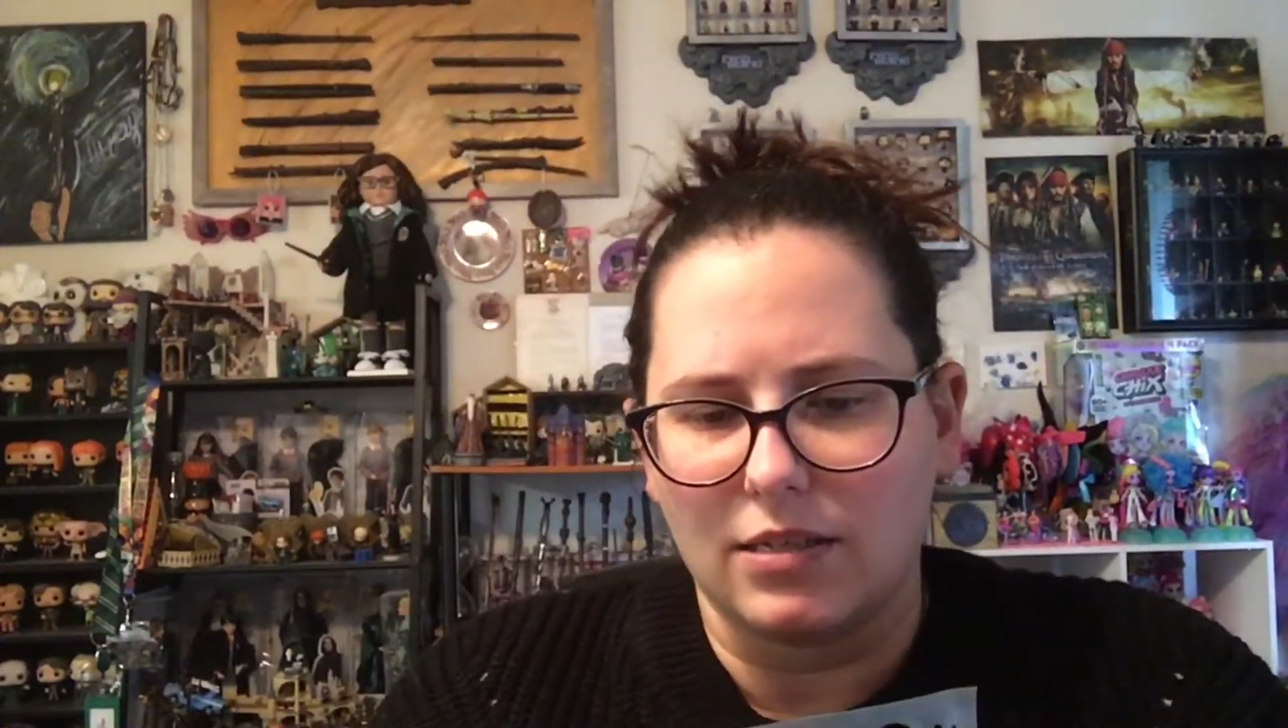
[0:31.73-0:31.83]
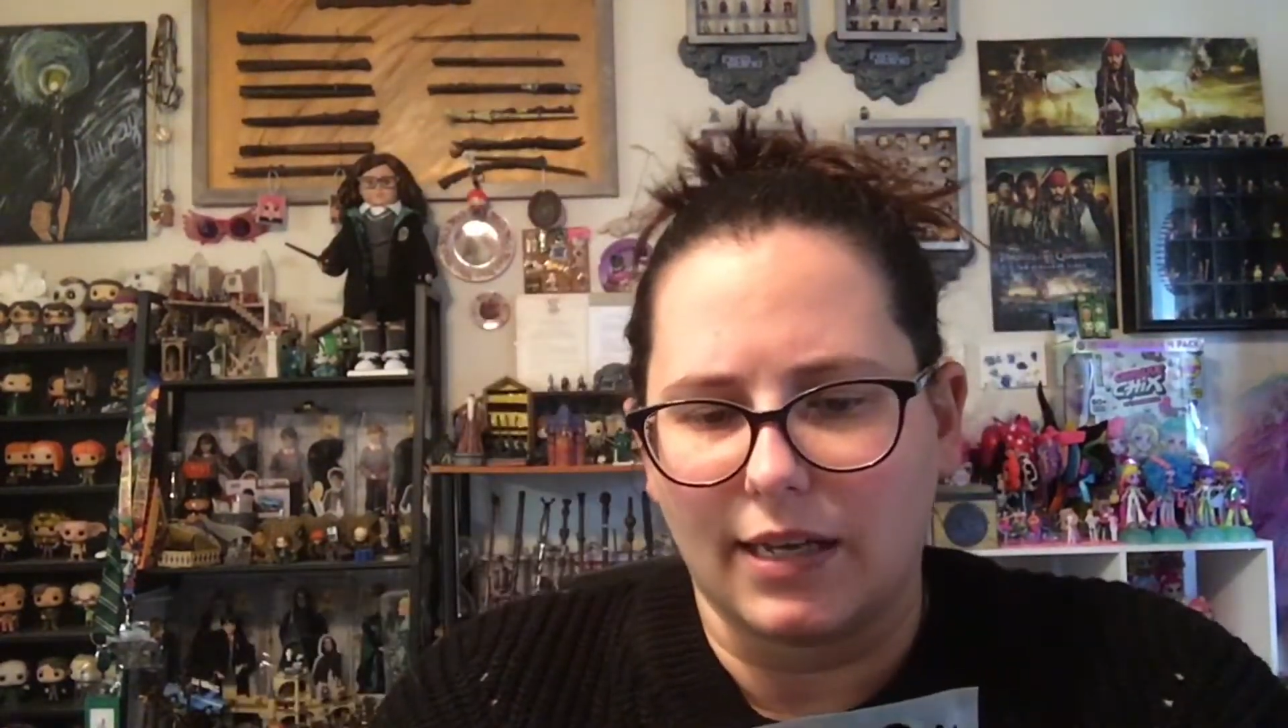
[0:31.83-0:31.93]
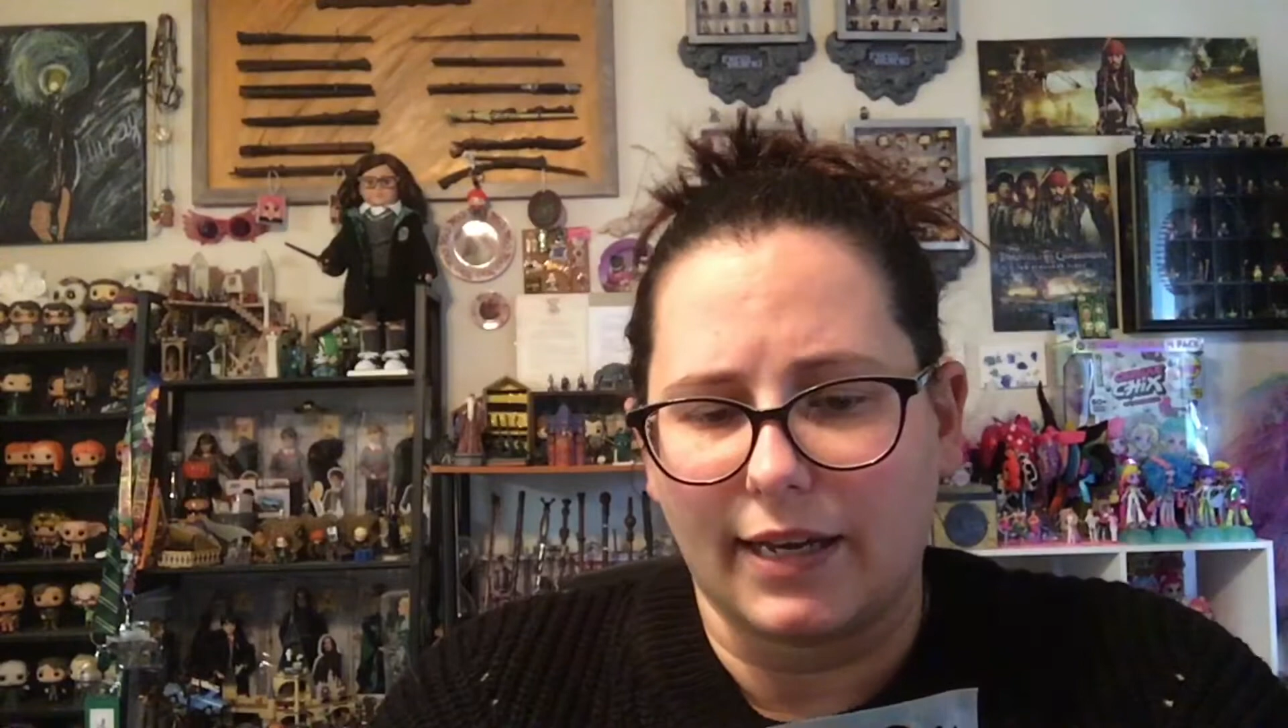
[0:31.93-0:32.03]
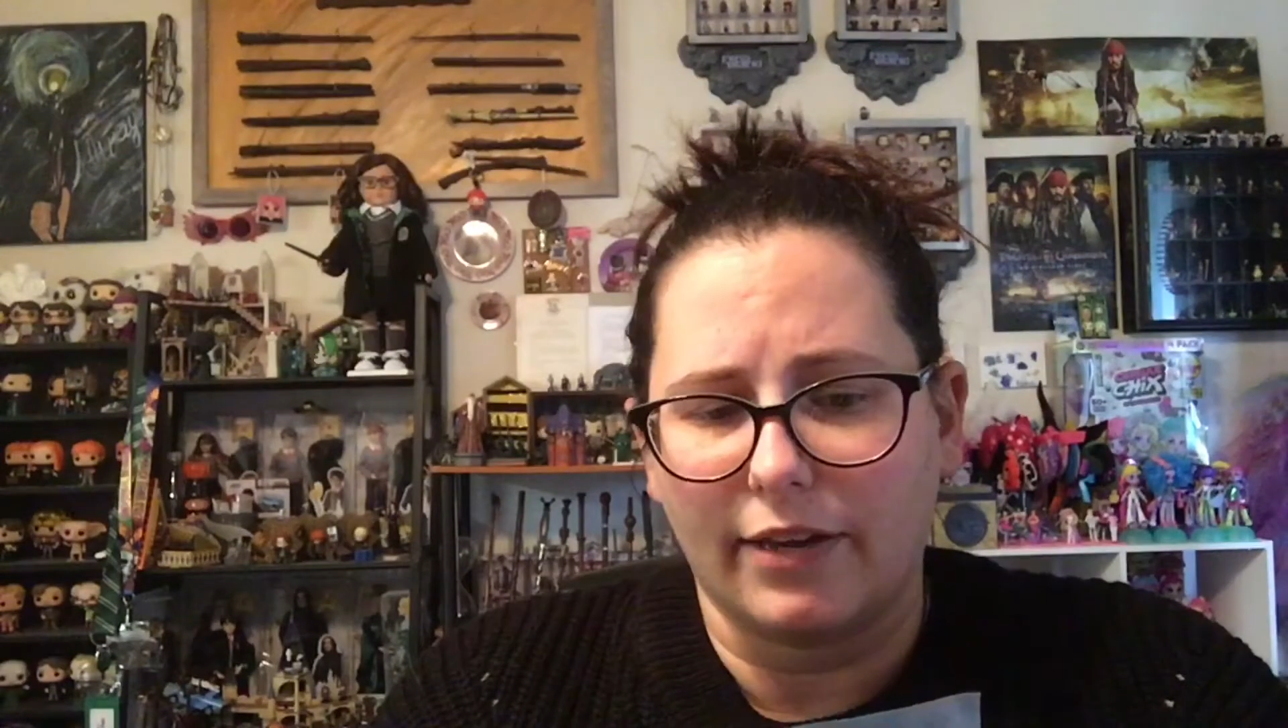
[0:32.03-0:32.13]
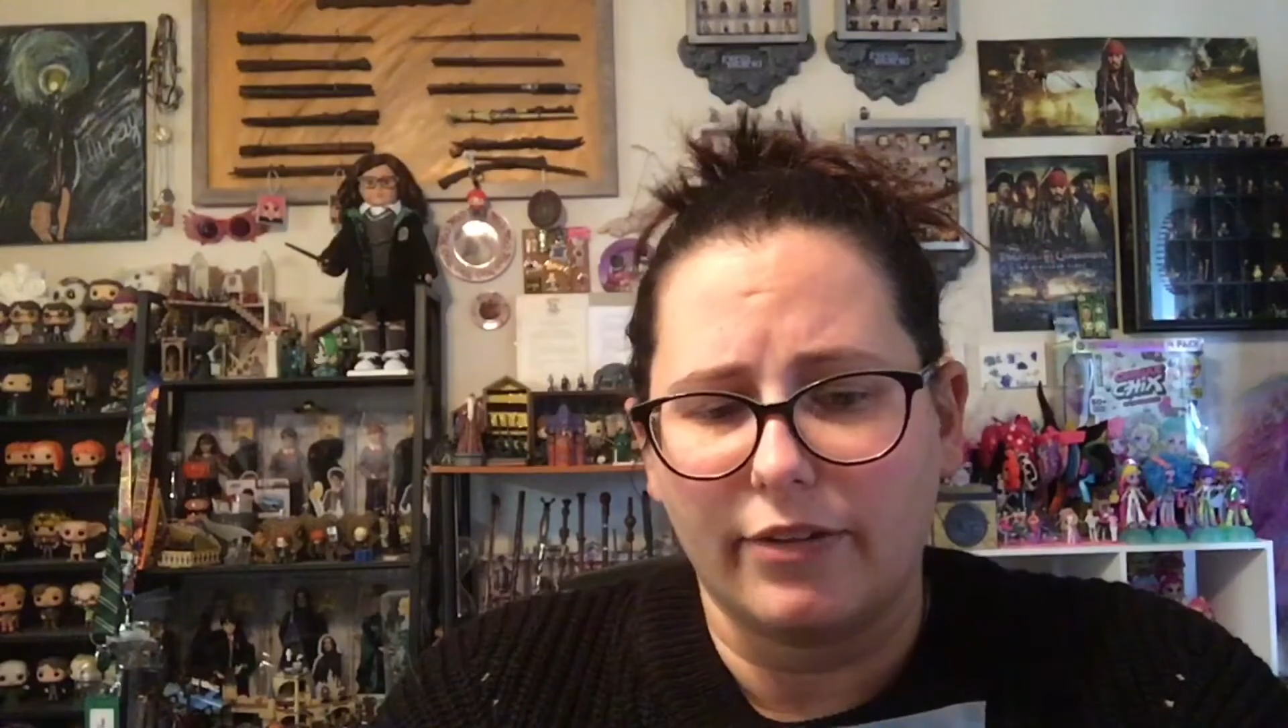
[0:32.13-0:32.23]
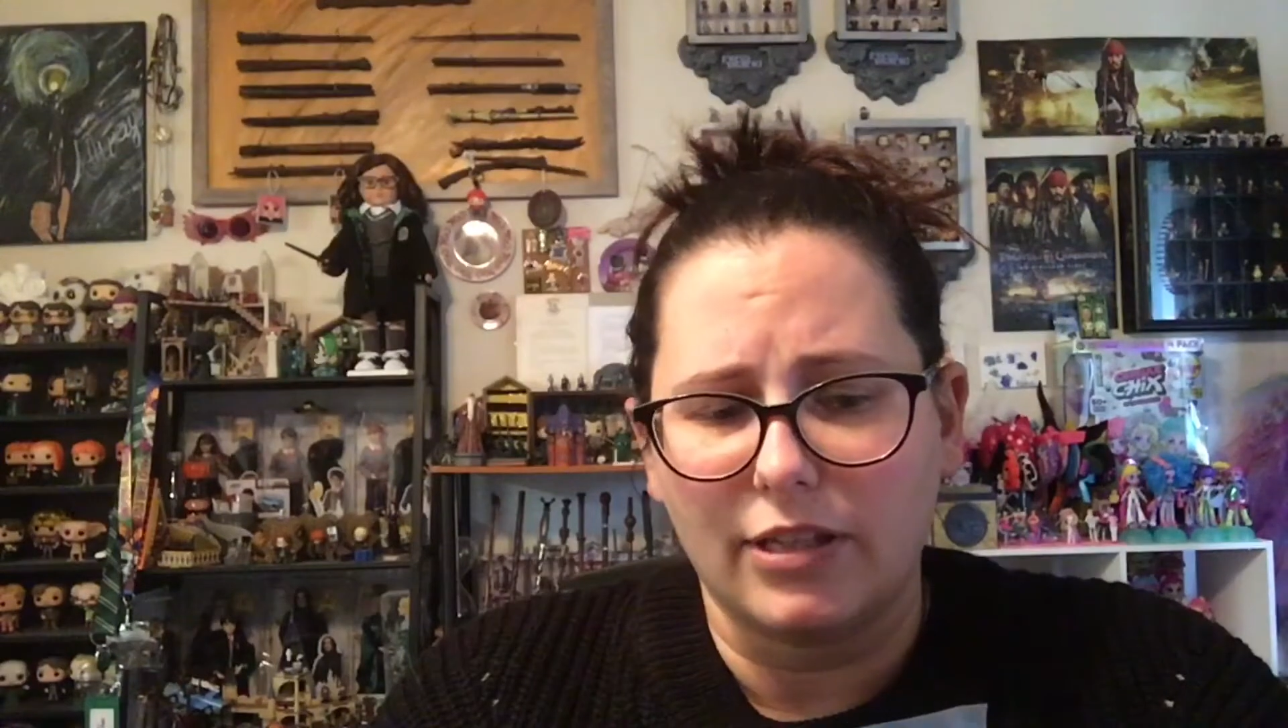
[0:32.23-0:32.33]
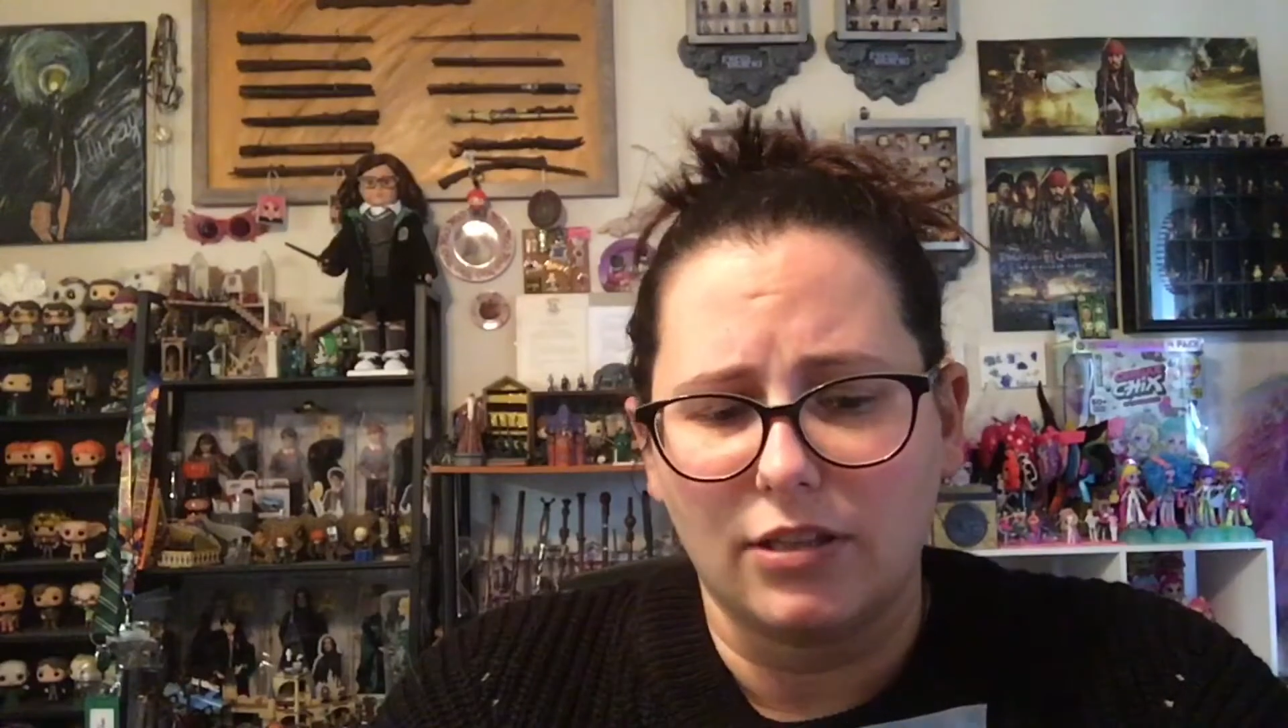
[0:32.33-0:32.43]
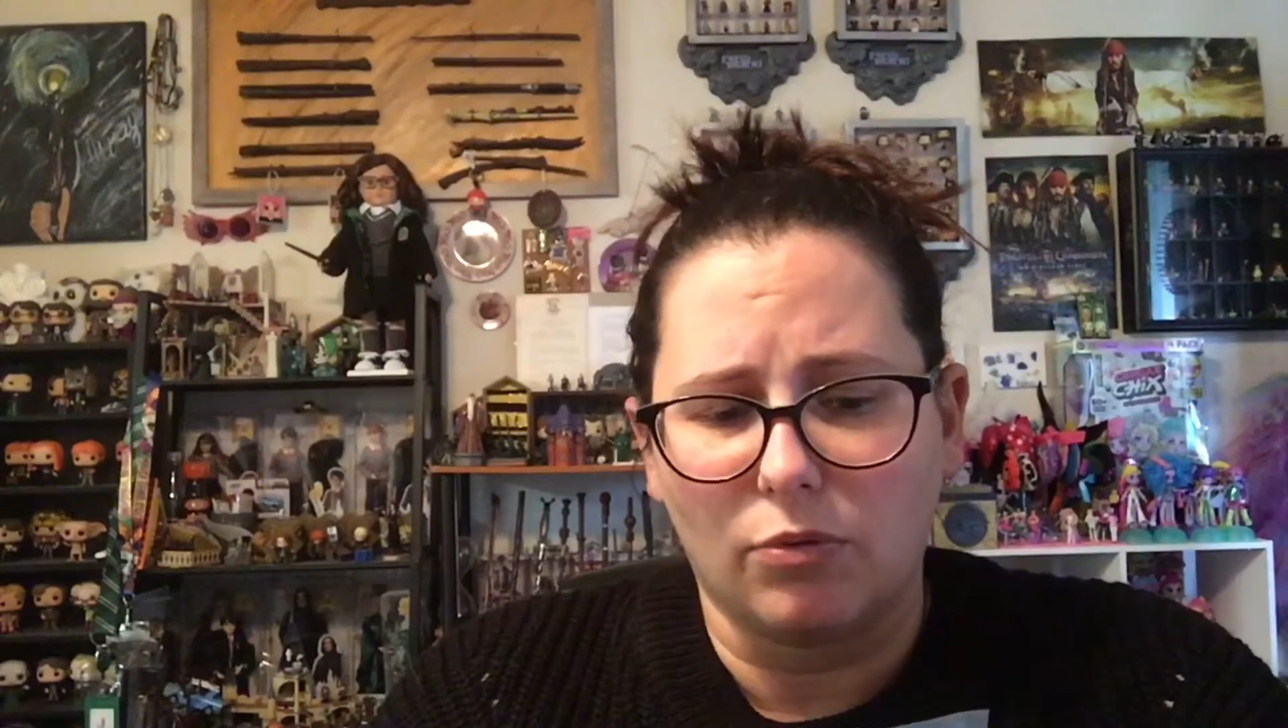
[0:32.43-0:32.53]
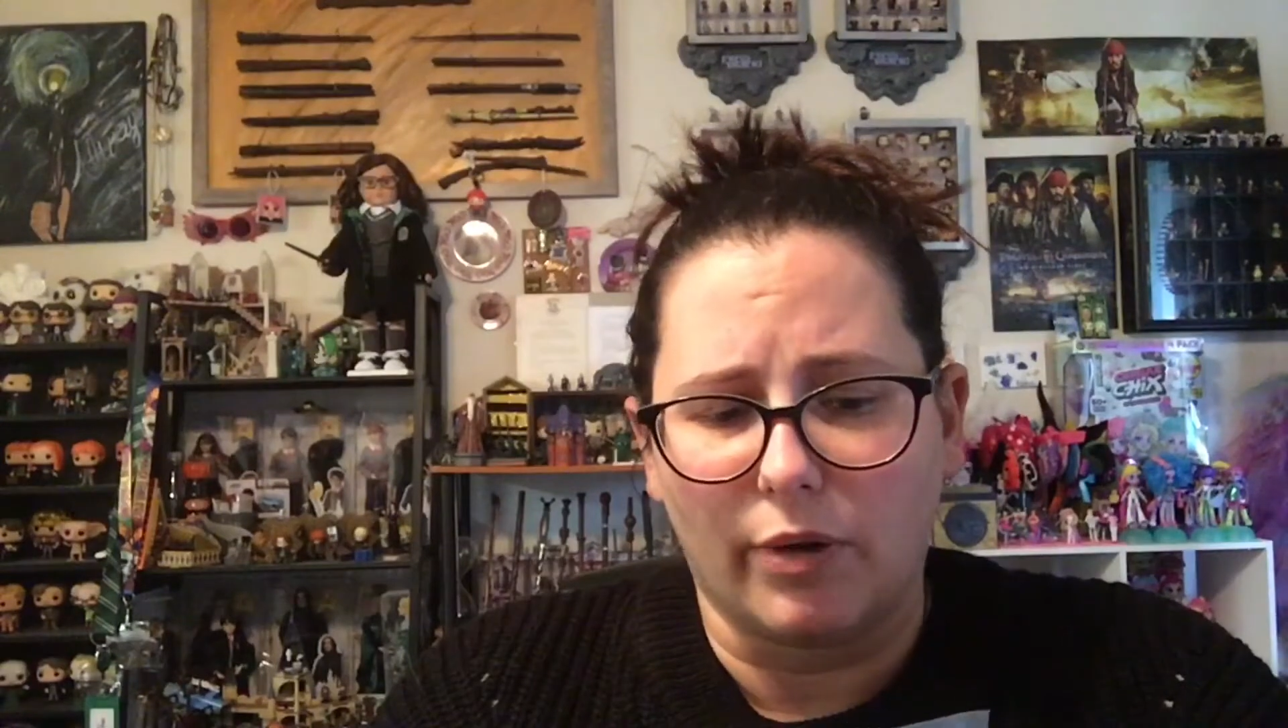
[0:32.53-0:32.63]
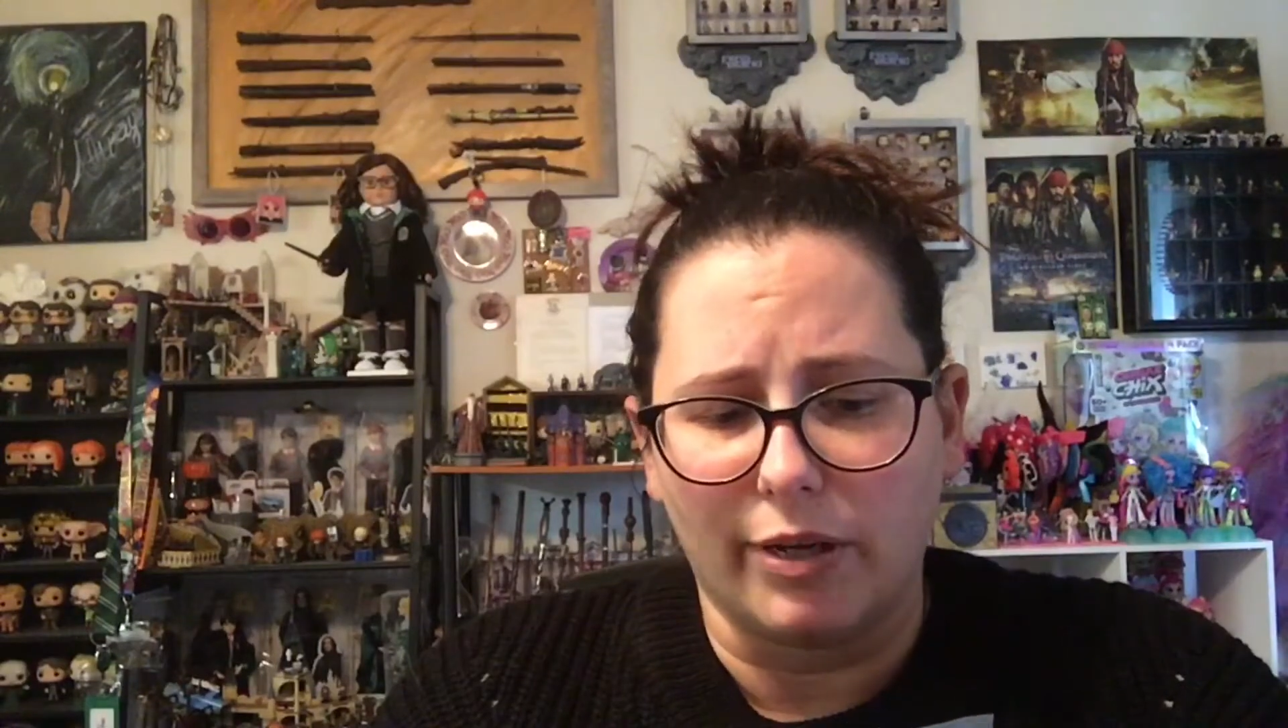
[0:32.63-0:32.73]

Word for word: I kind of like the white